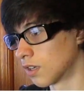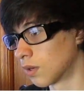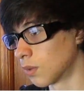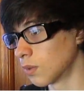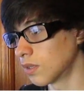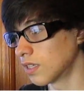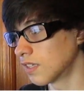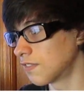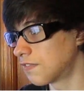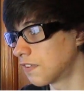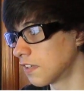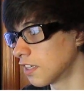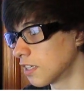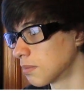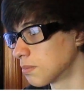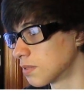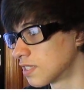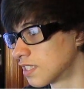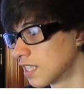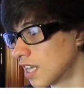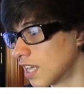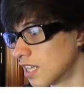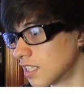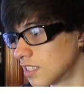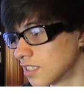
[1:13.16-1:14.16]
Courtney Phillips
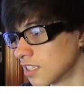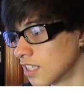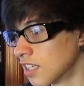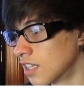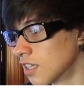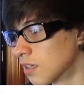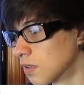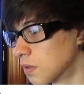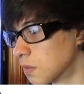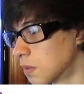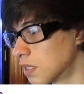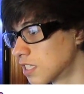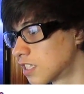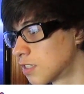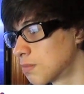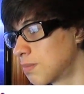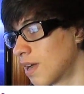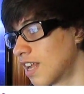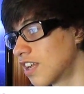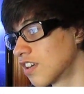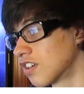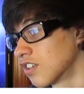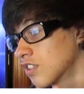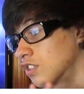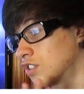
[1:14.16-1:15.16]
says, what's
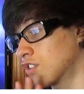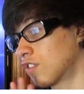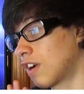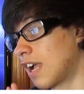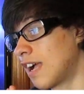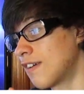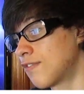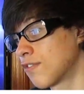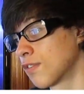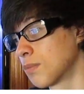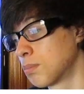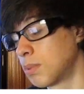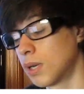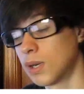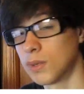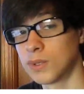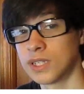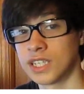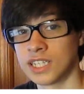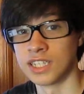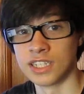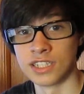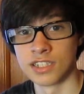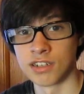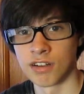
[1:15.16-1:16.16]
better, a giraffe or
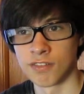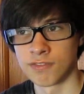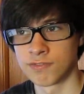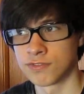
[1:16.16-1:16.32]
pony?